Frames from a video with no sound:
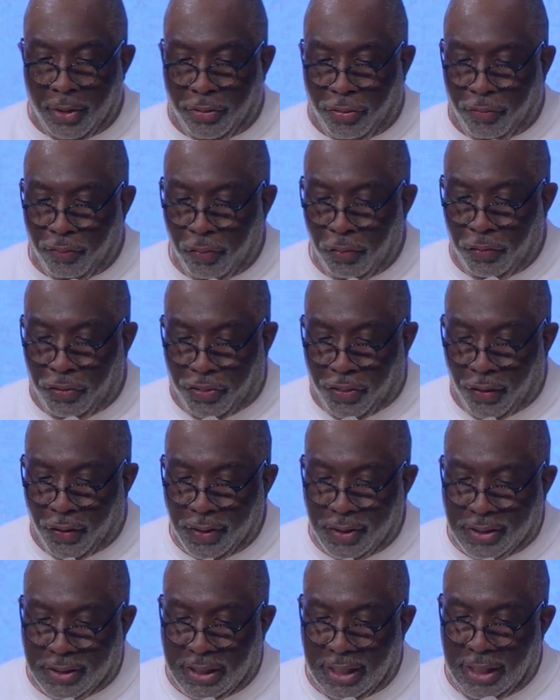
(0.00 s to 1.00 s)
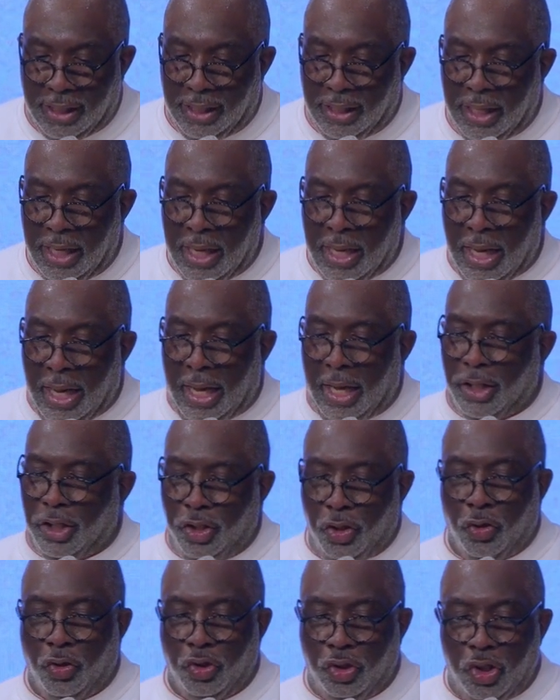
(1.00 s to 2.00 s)
through 13,
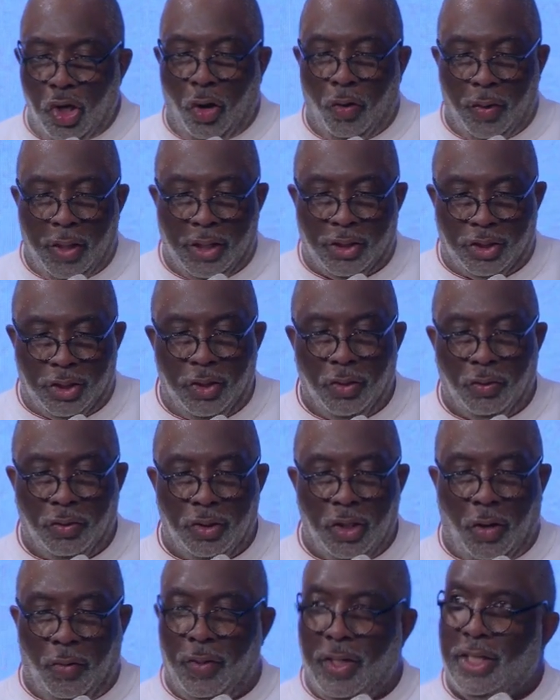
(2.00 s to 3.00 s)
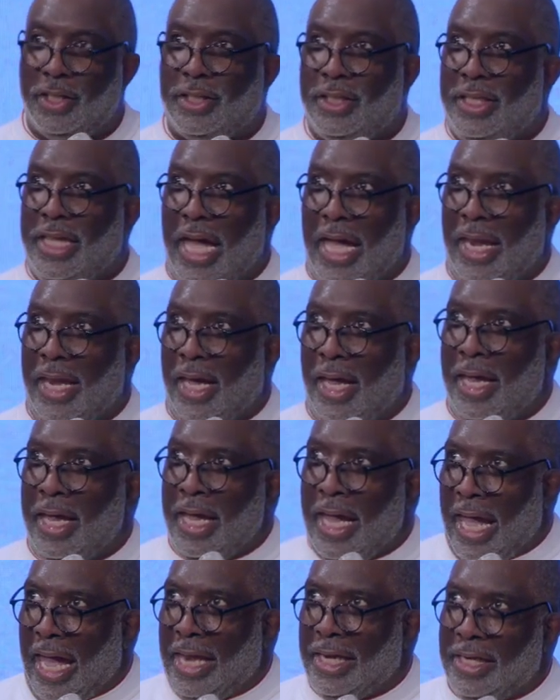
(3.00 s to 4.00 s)
you'll notice that
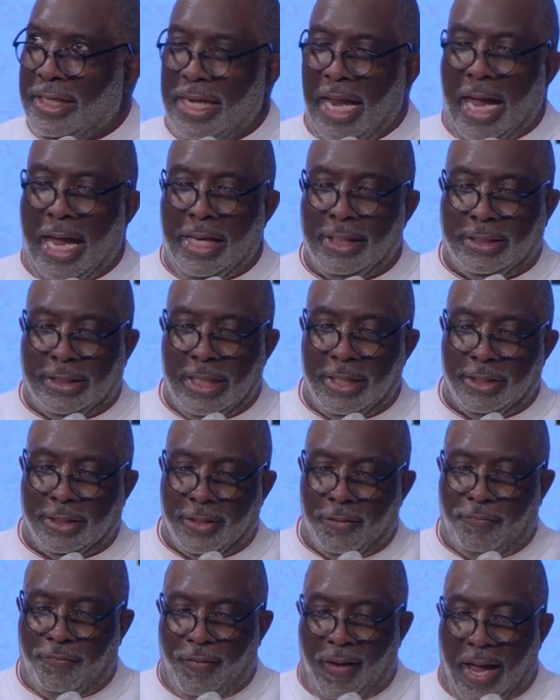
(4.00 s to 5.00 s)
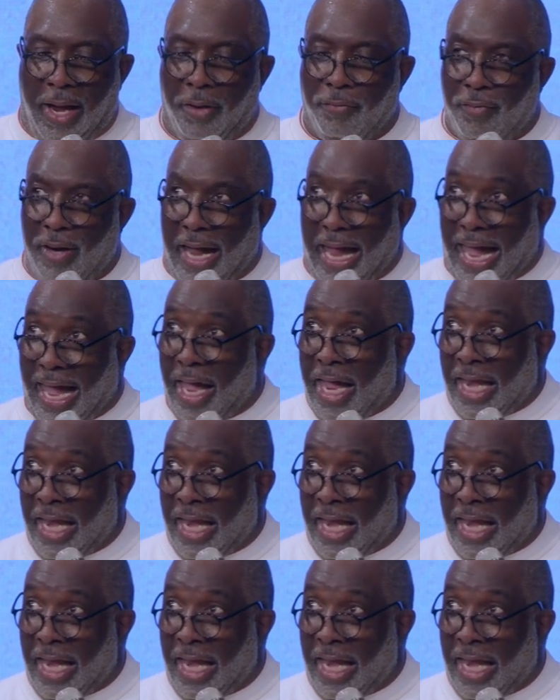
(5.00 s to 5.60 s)
Ananias and Sapphira